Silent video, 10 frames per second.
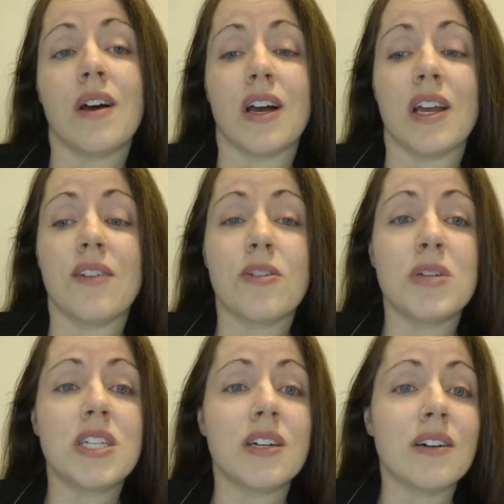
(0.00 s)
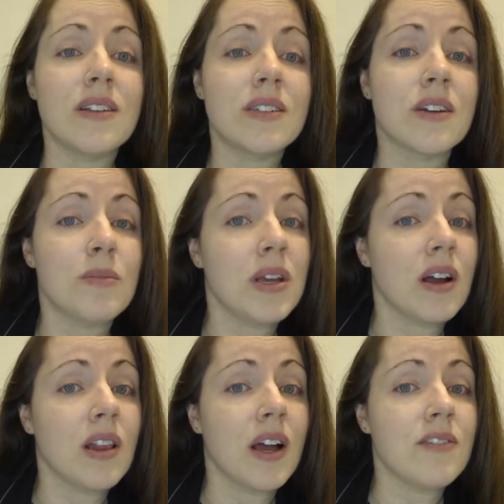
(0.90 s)
If the material is going to be
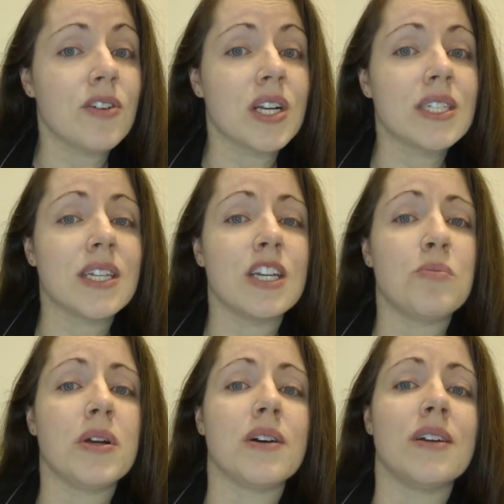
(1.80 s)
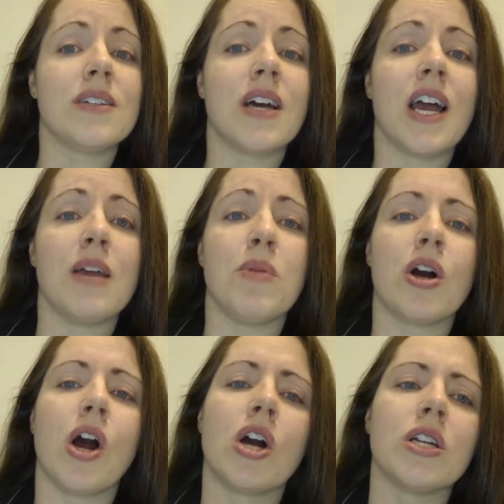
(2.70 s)
online for an extended period of time, are
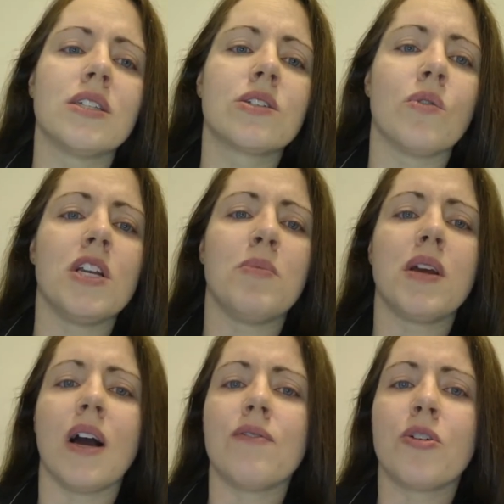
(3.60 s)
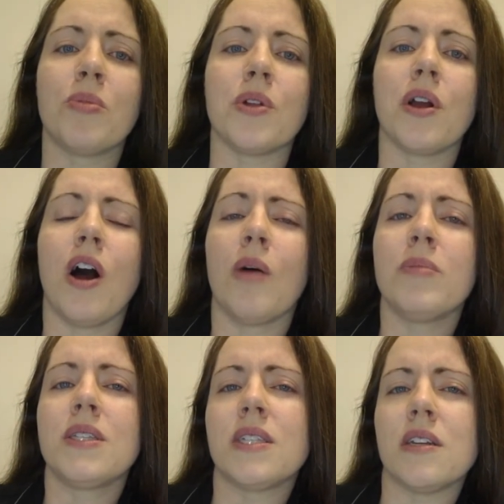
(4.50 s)
artists going to be comfortable and
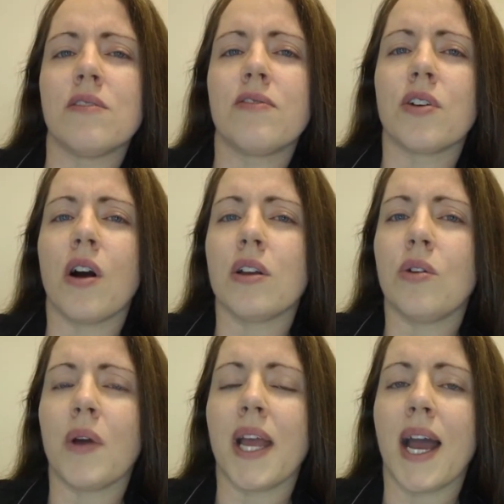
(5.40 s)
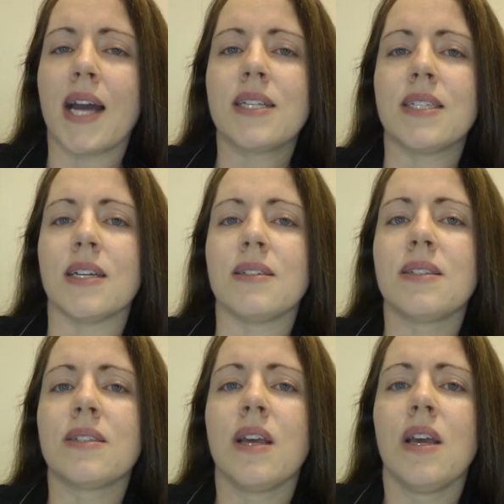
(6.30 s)
compensated for ongoing
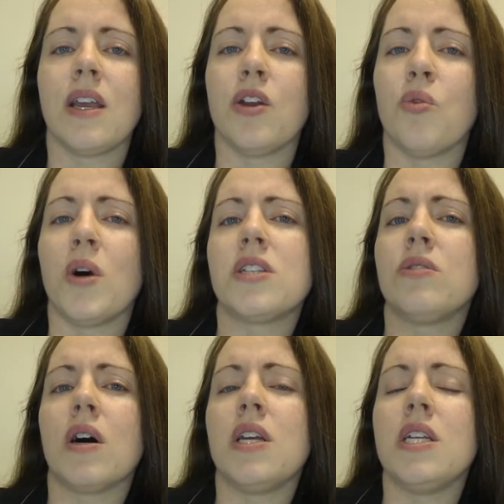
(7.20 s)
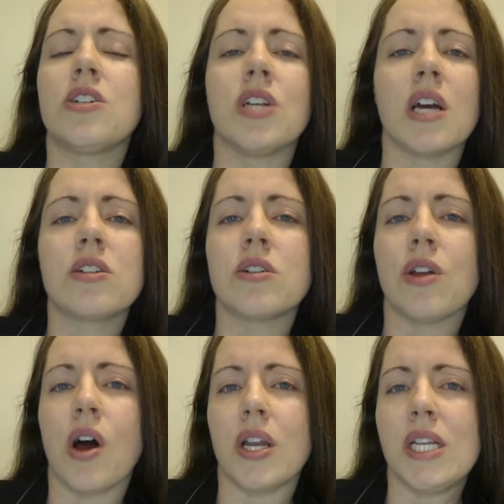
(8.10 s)
access? You know, what do international
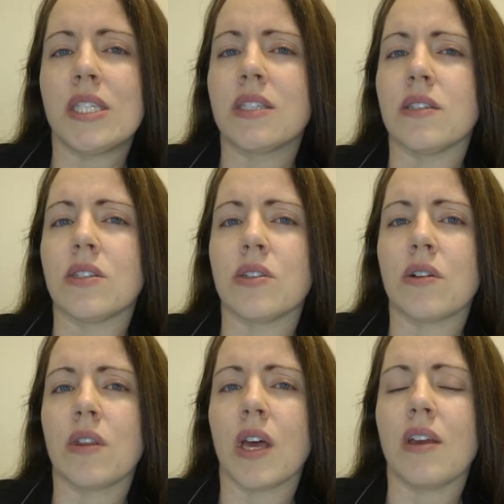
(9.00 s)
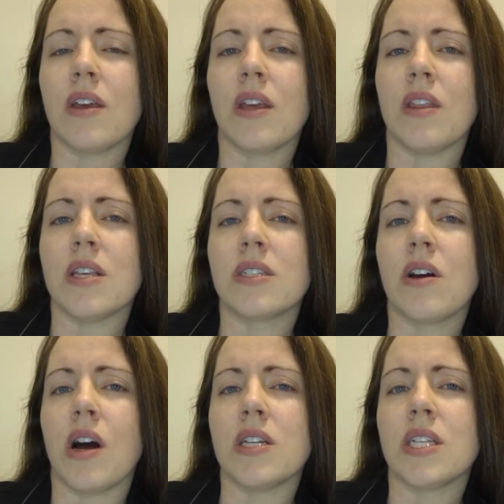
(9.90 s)
audiences look like in this
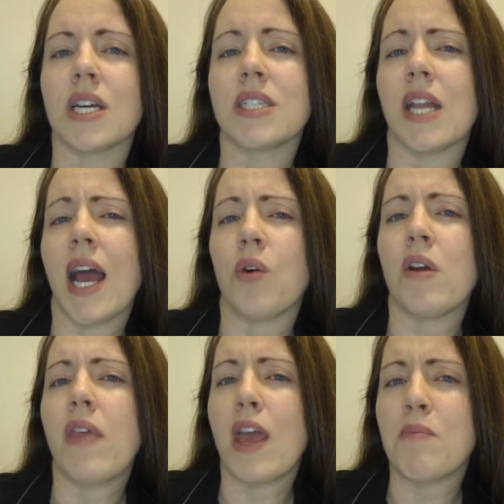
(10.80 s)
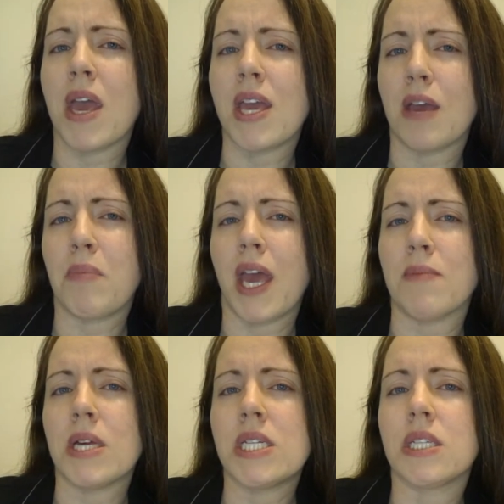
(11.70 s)
context, and how are they making
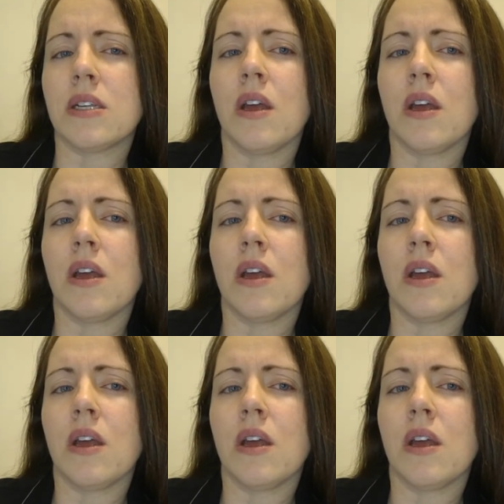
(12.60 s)
payment?